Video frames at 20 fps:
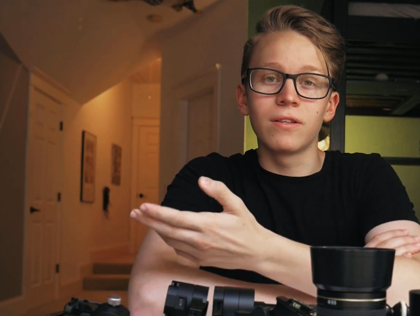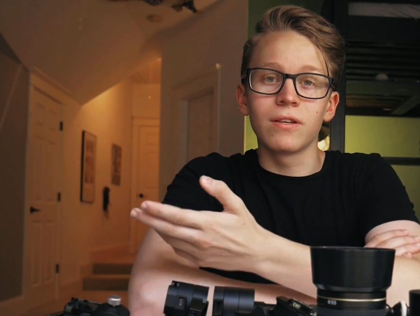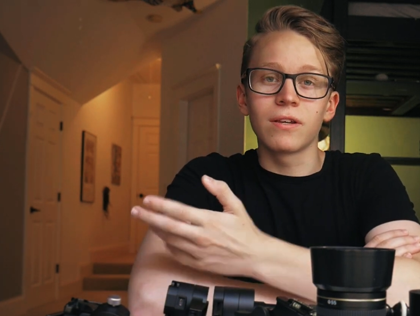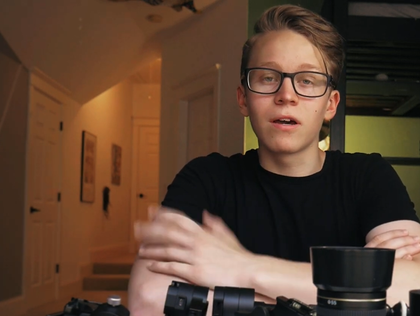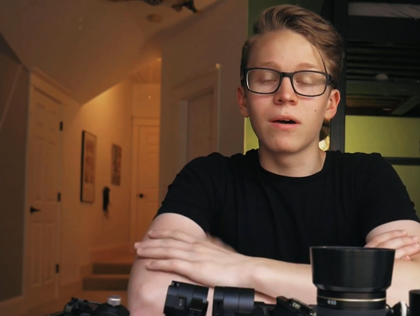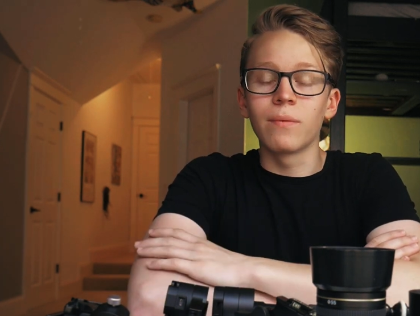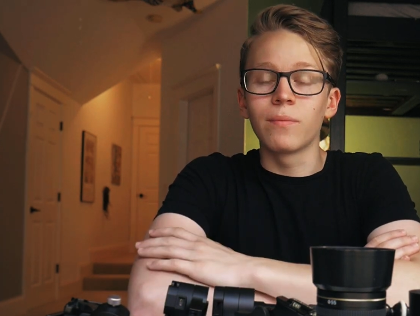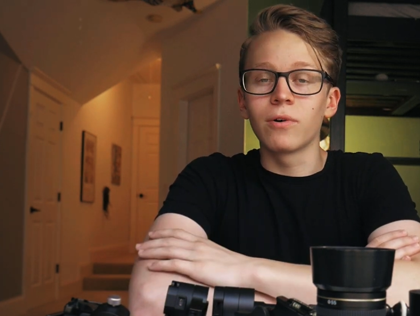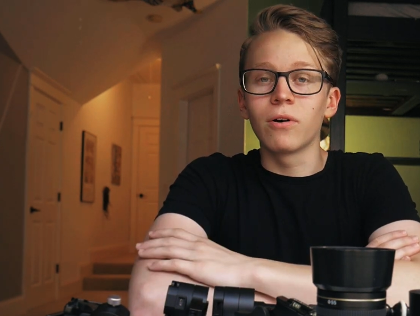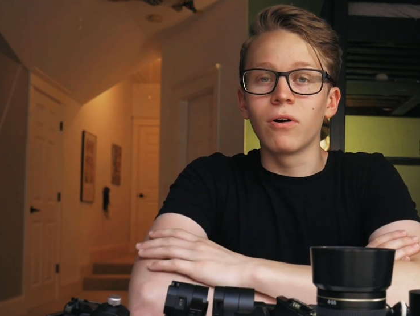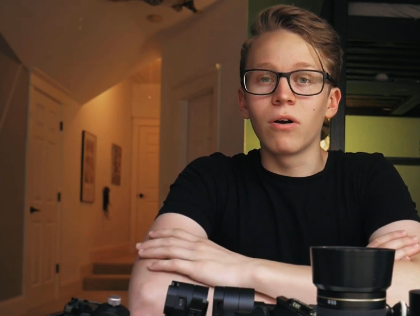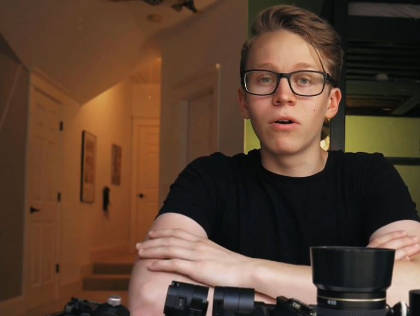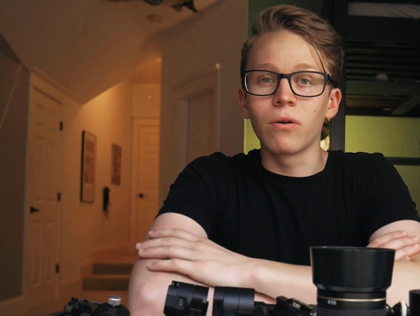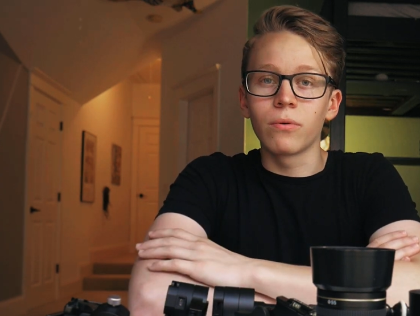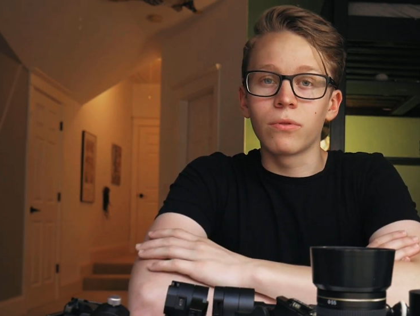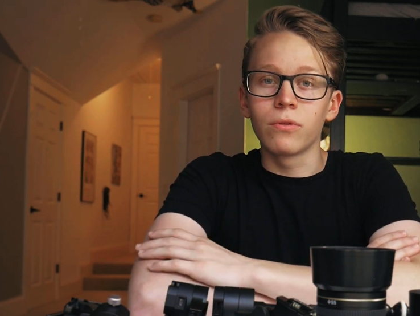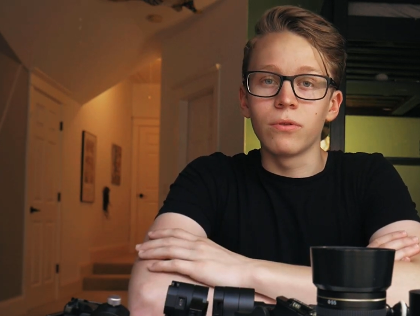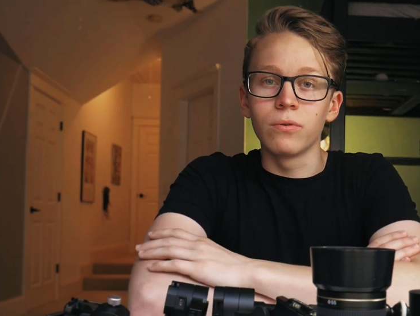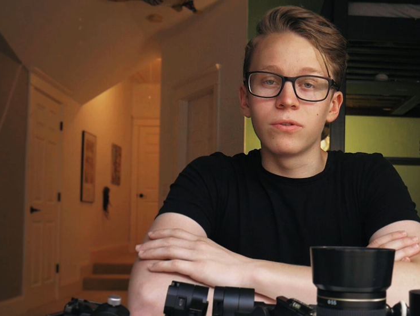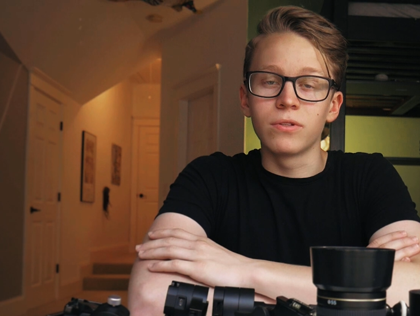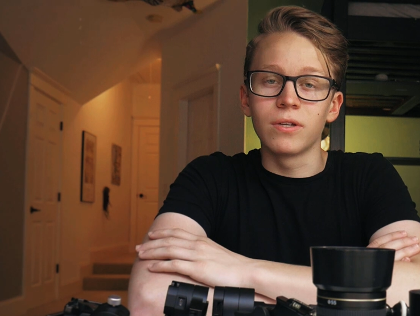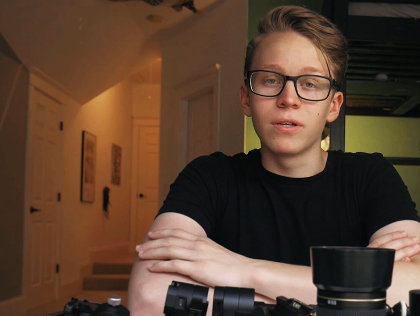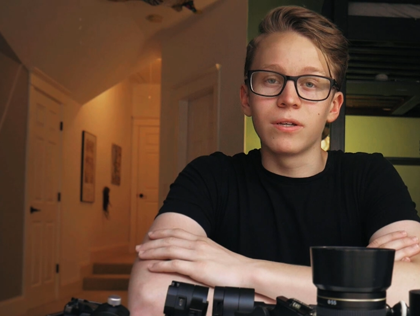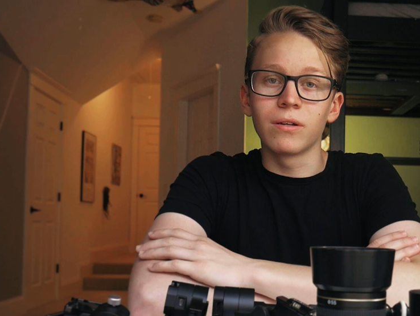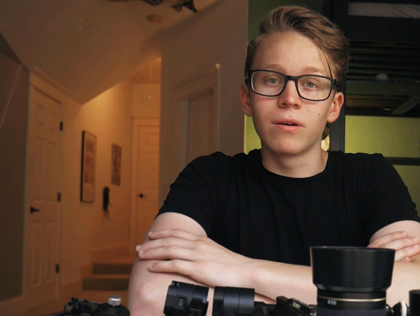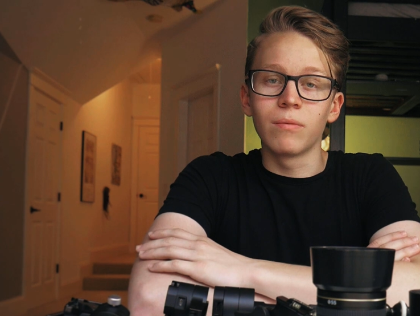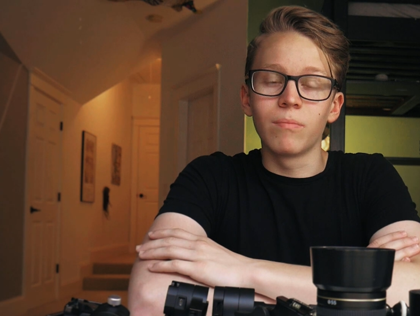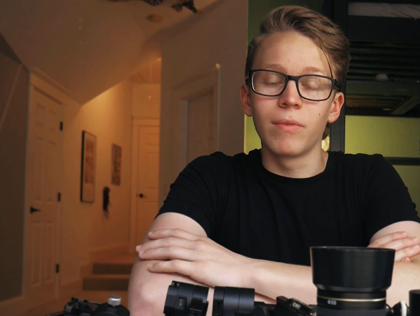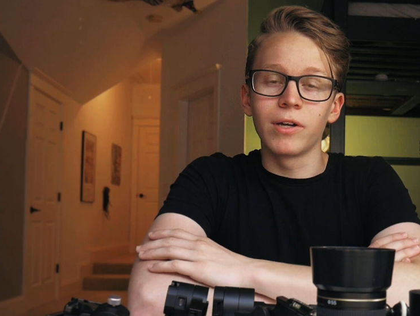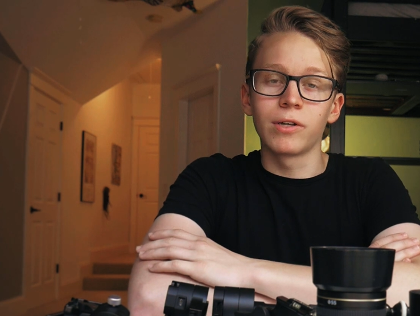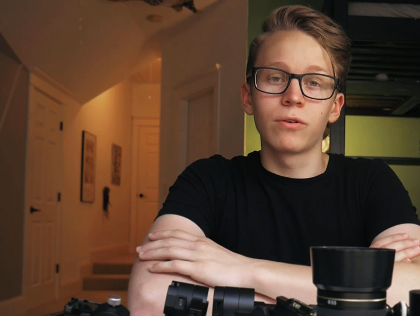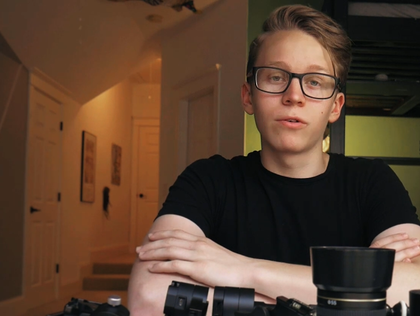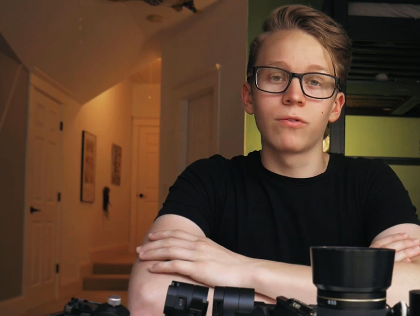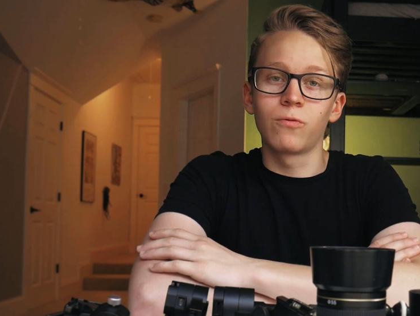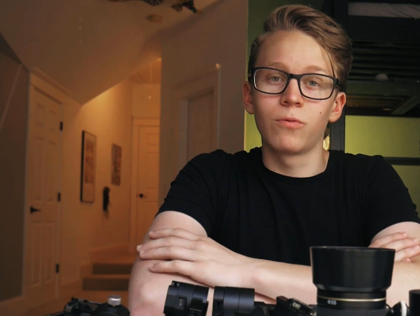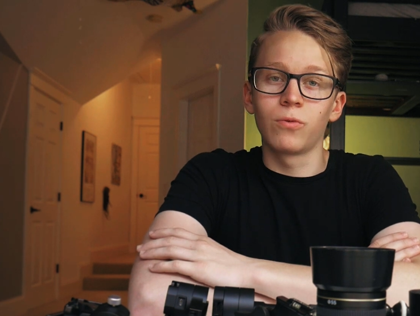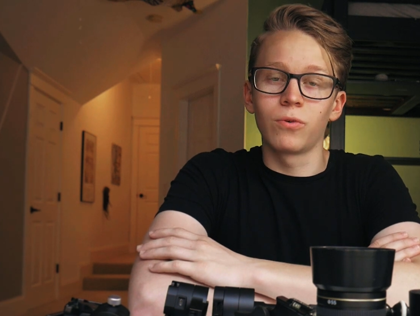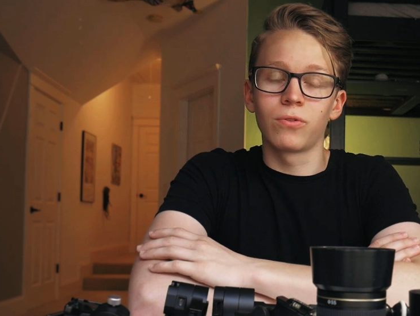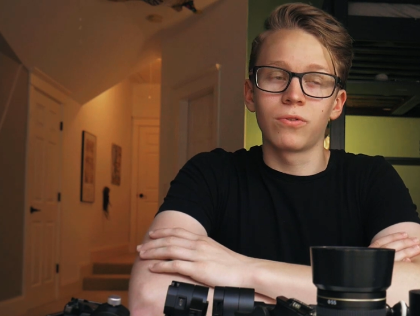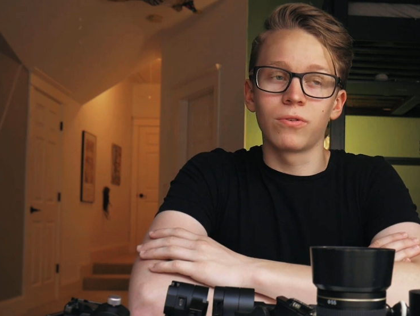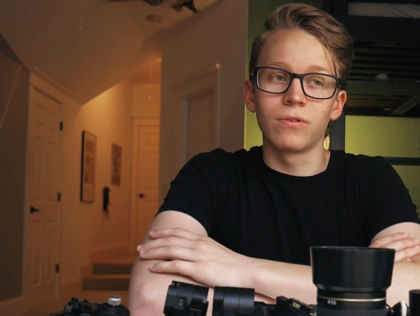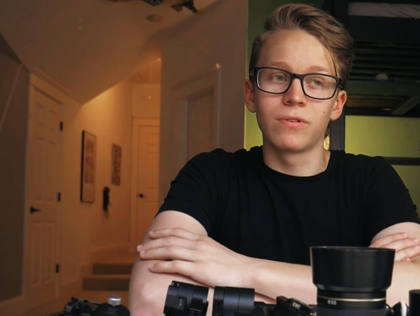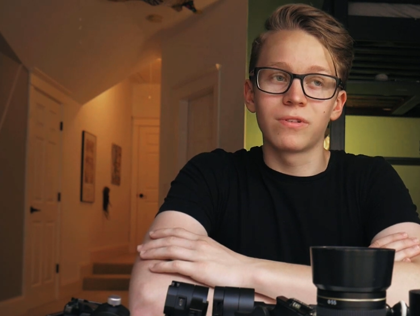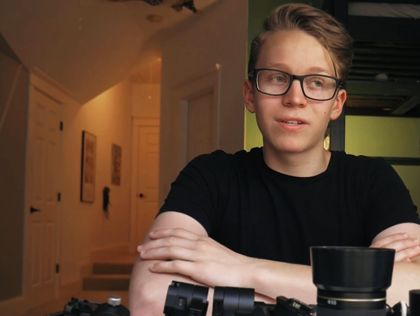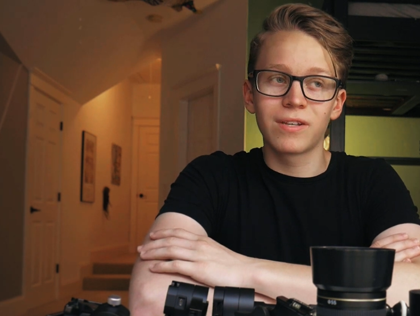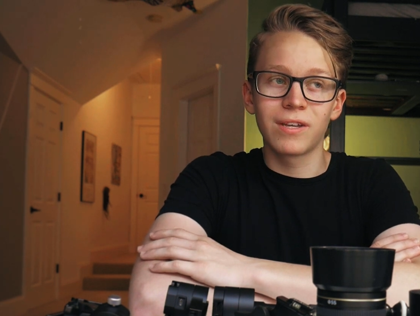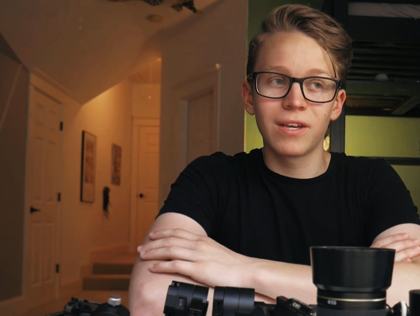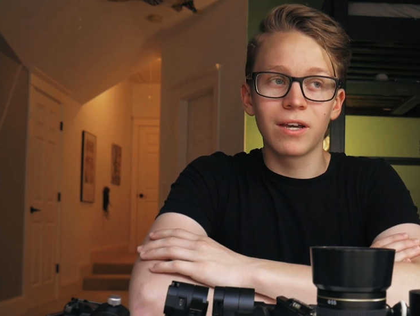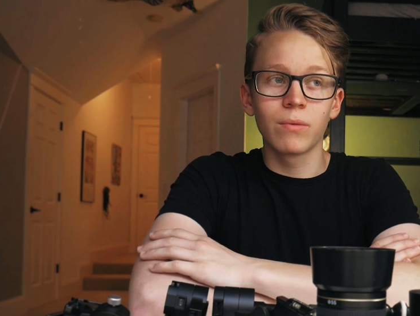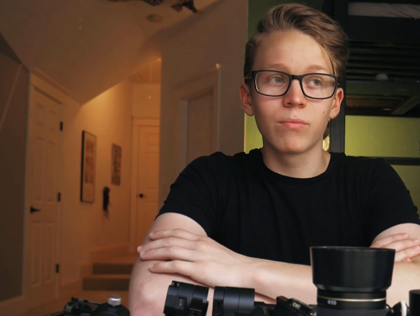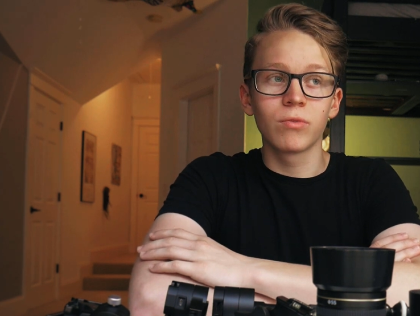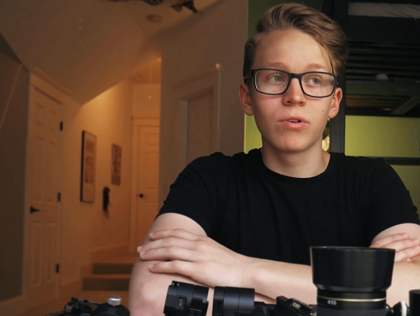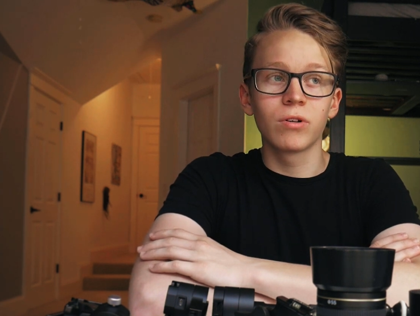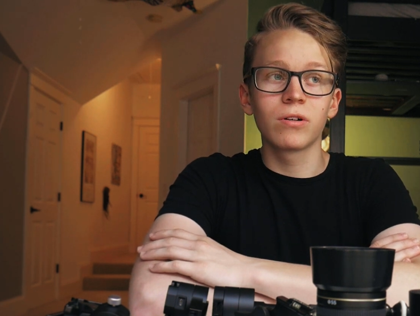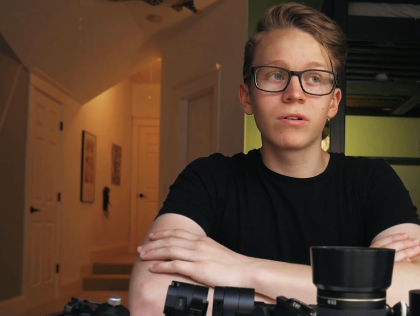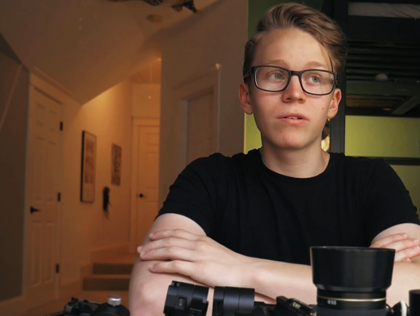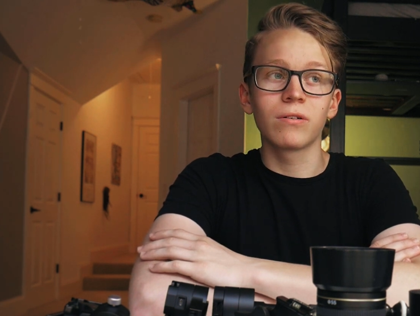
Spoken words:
that come along with using a micro four thirds camera,